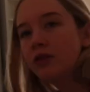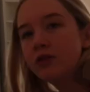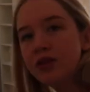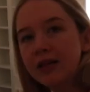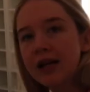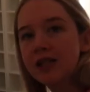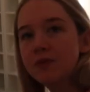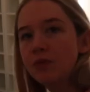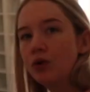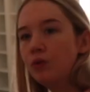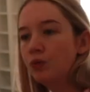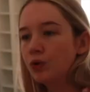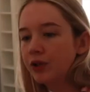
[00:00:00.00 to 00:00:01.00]
So that's
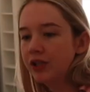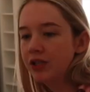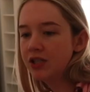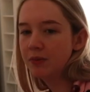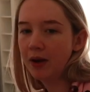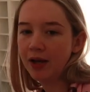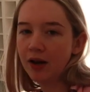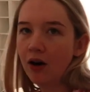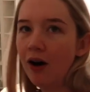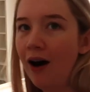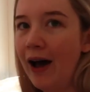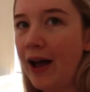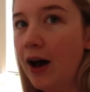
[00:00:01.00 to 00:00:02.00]
more wood to make it
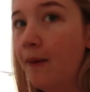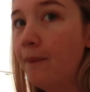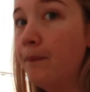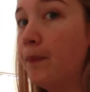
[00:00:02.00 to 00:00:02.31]
higher,